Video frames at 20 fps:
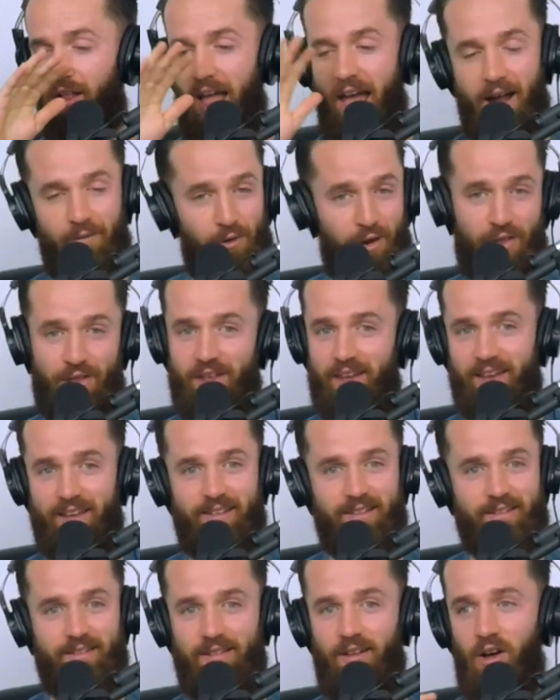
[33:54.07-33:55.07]
everything,
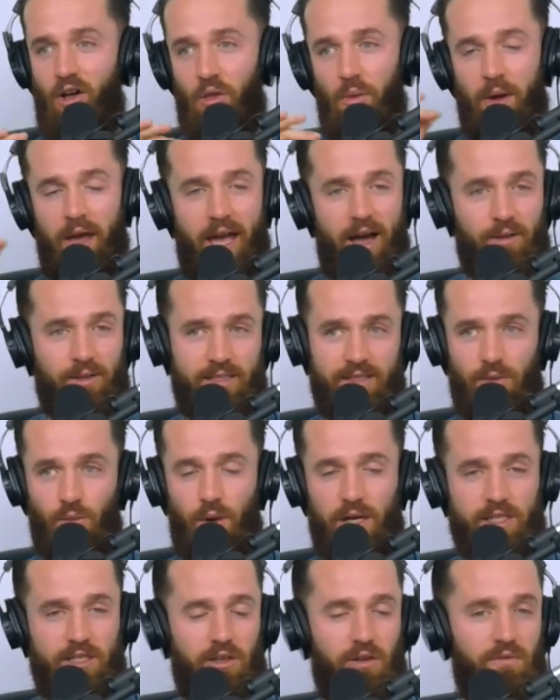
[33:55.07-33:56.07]
all the way out to
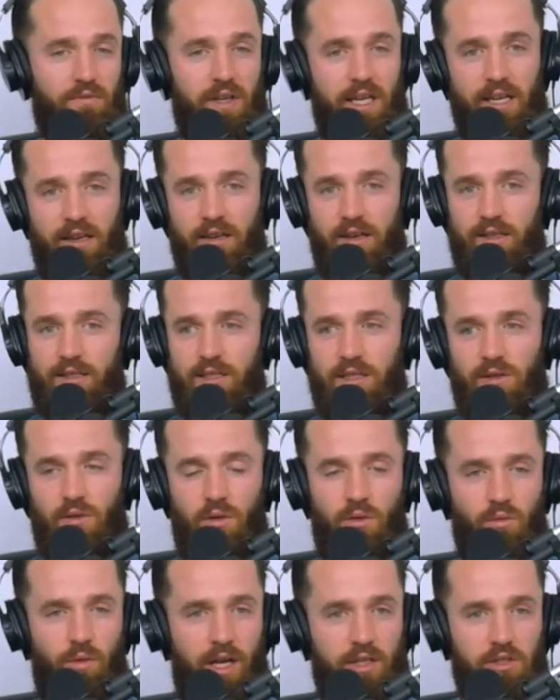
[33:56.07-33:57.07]
West Covina, to
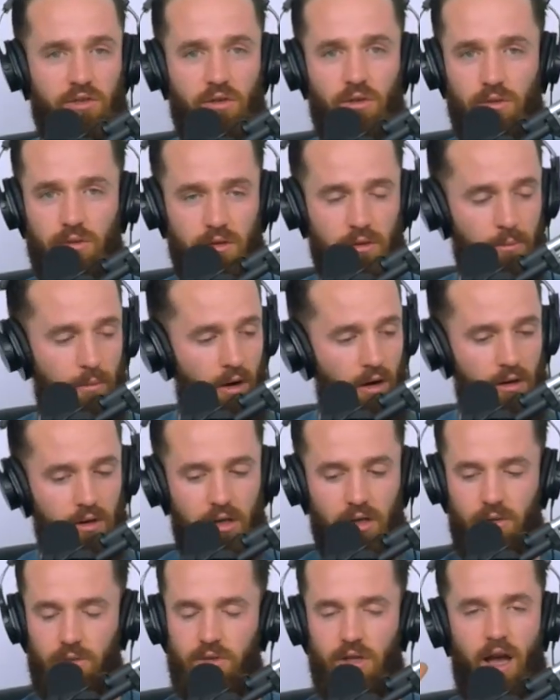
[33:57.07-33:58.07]
Rancho
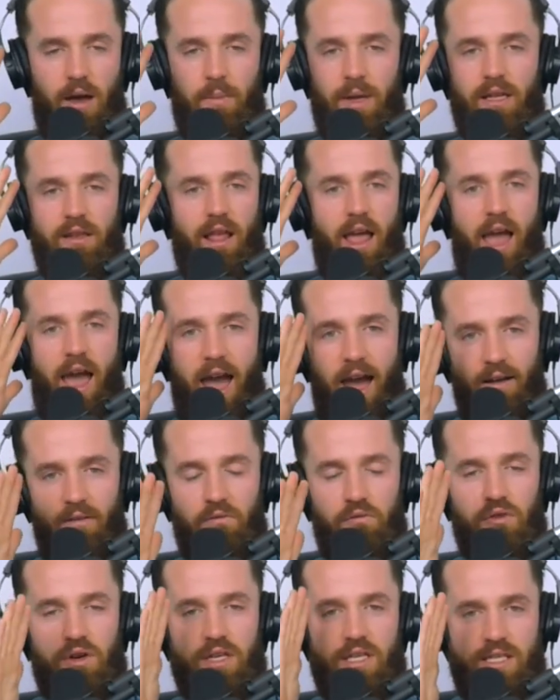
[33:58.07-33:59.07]
Cucamonga. I mean,
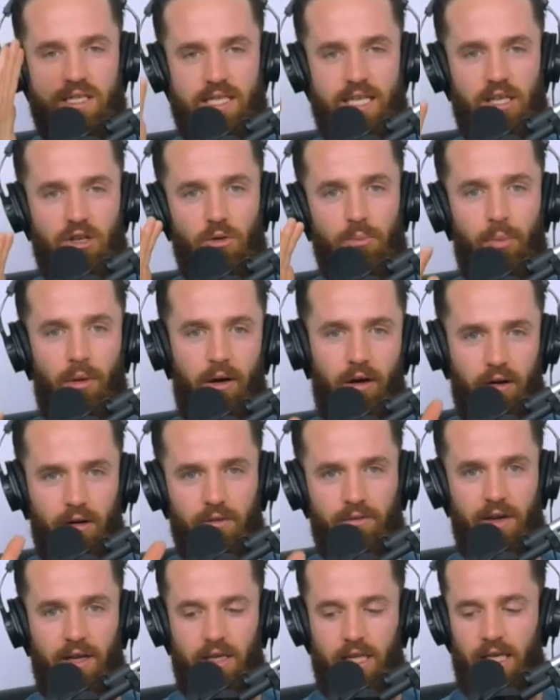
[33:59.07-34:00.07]
every single part
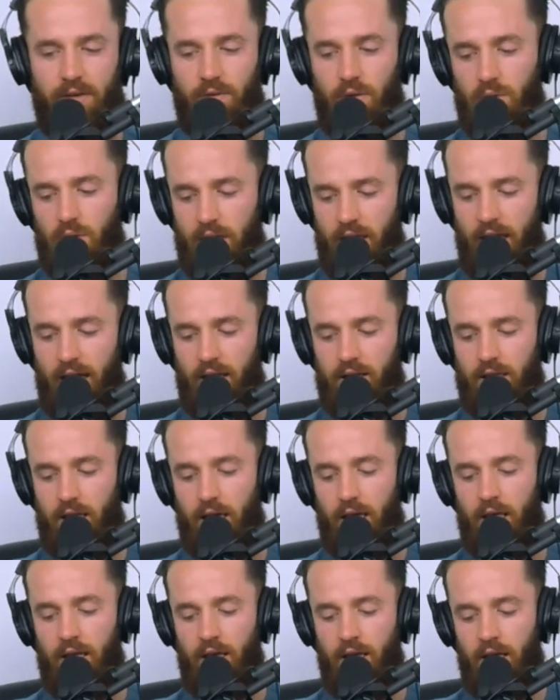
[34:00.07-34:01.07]
of LA. If you look at LA
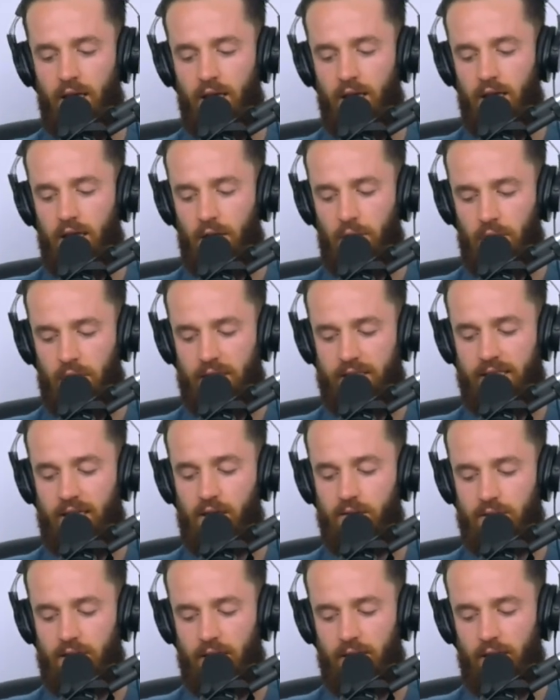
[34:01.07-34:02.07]
and you look at
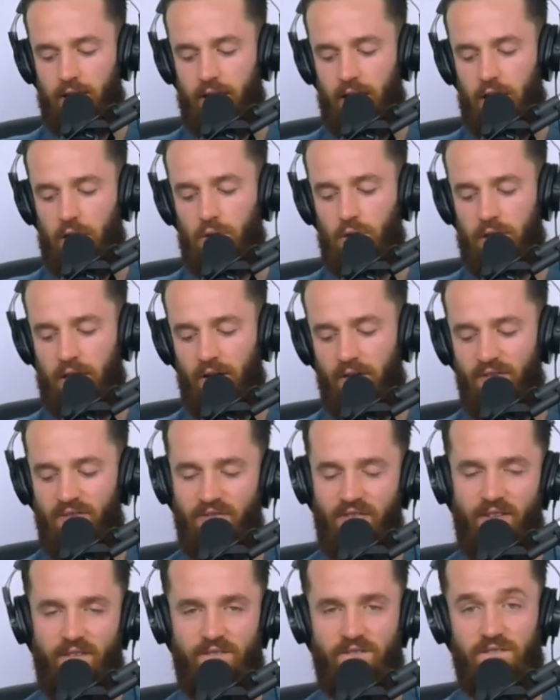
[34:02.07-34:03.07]
downtown LA and you look at a
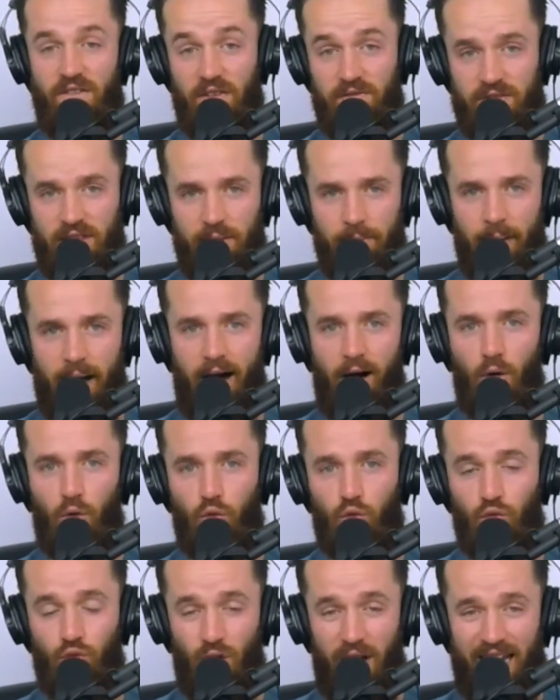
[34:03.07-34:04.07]
50-mile
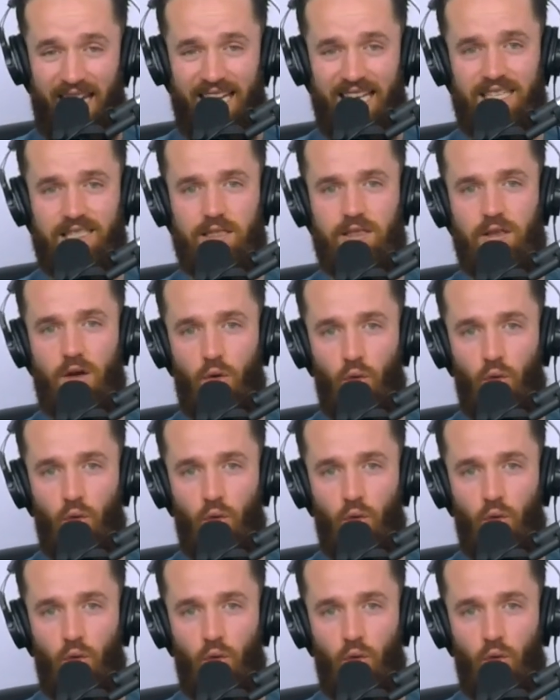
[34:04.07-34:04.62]
radius